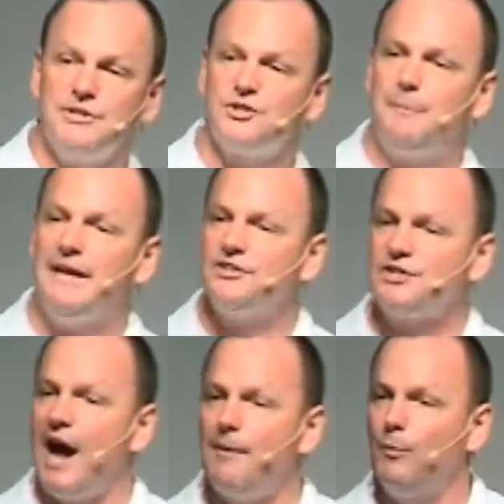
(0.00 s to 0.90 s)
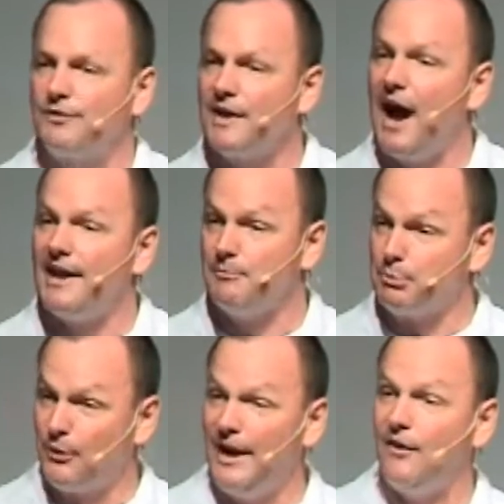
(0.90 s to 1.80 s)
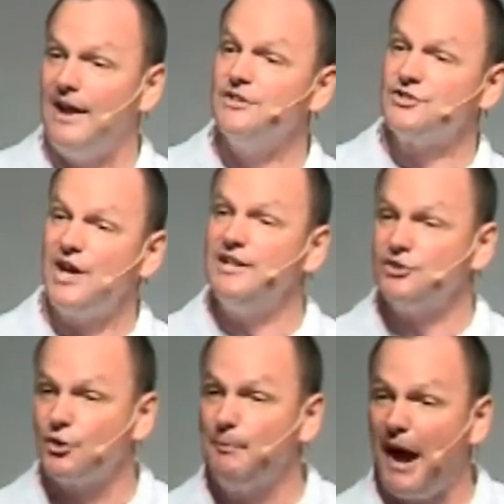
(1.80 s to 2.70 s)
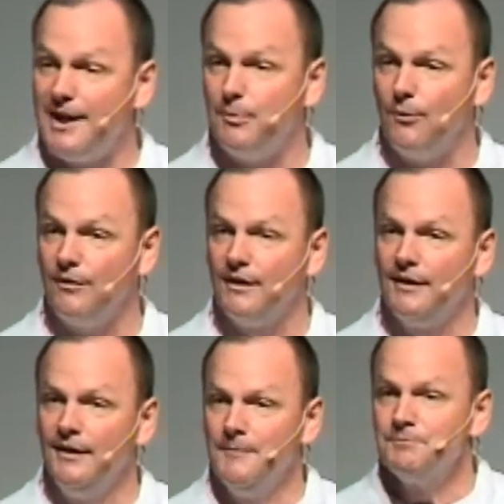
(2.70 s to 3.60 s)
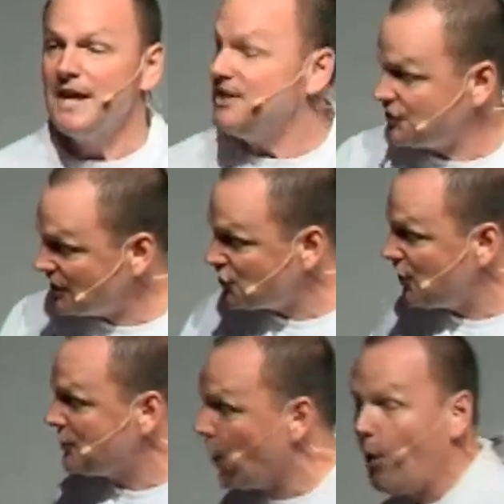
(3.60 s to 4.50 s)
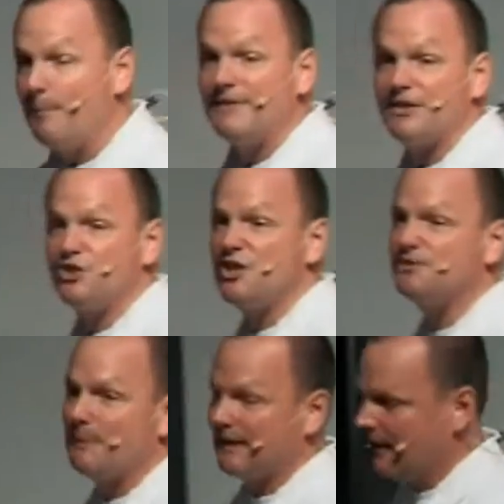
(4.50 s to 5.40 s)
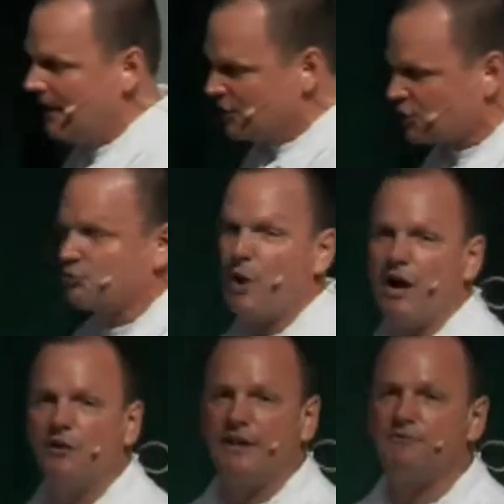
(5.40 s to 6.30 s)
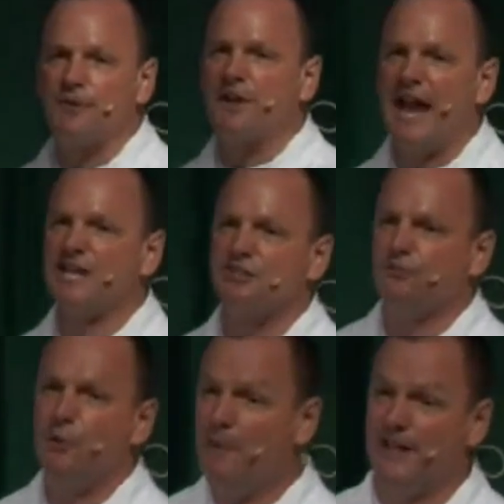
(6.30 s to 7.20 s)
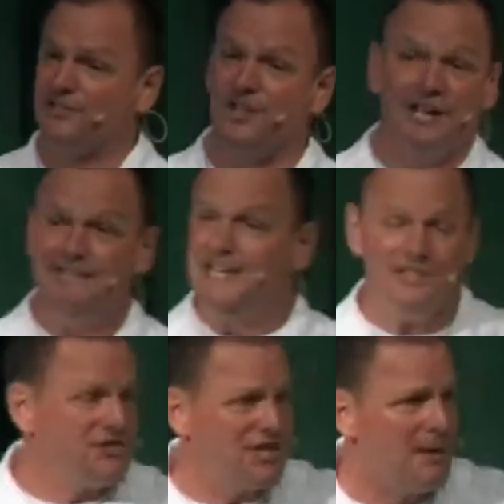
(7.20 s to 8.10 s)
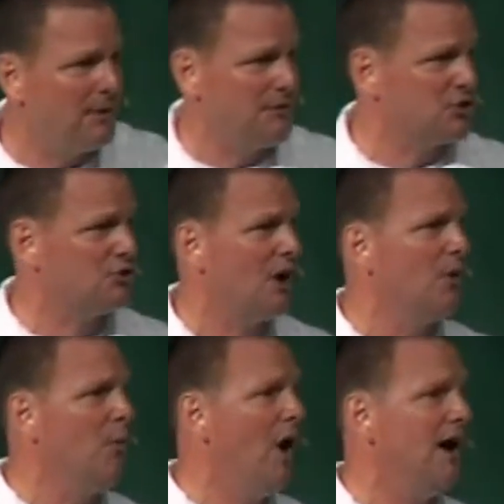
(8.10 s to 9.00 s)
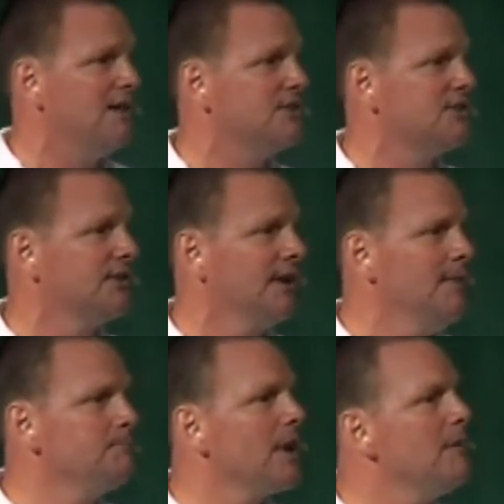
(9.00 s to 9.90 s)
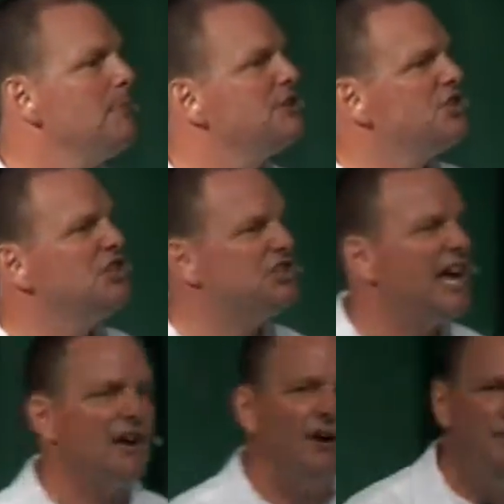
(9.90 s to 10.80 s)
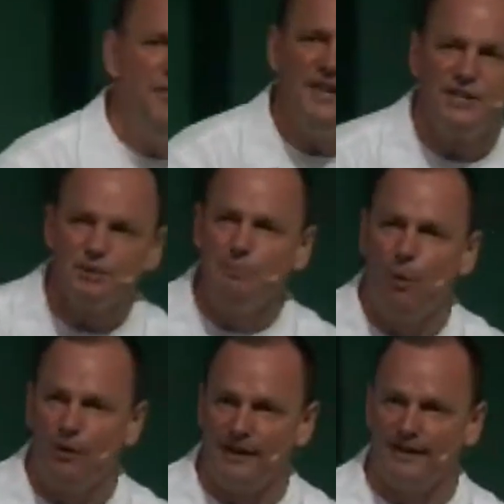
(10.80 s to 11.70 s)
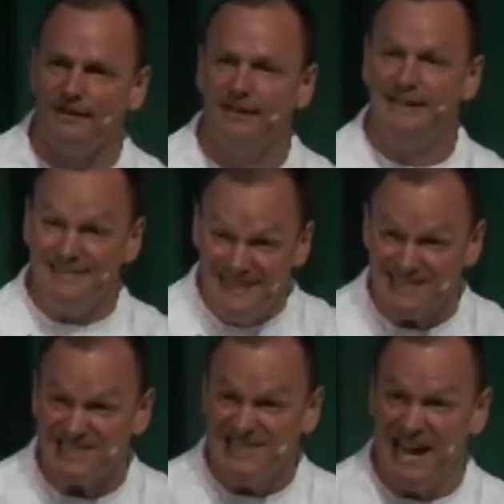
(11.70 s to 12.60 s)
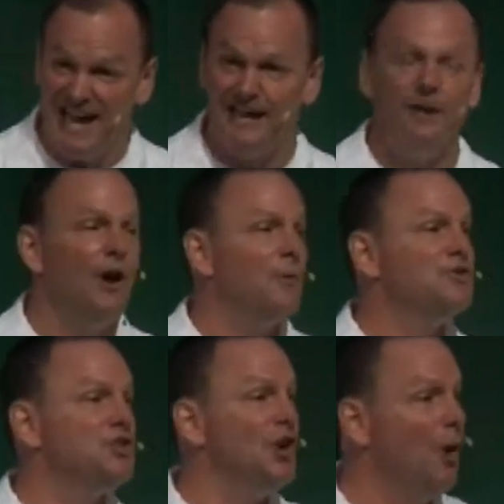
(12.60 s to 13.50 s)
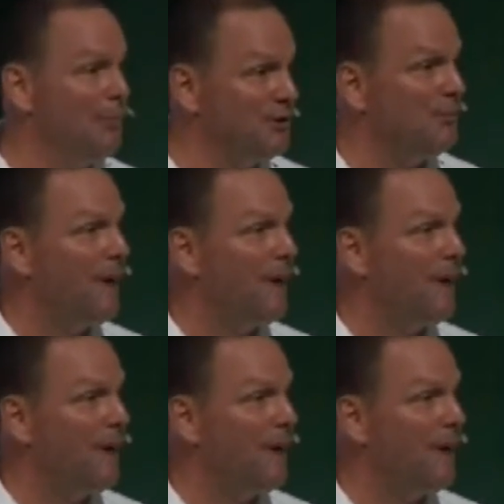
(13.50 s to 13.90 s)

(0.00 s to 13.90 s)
and spends time with God in prayer and studies her Bible. He said, She told me that she's been struggling for the last few months. Didn't say what the struggle was, but she said, On this morning, this day, when she opened her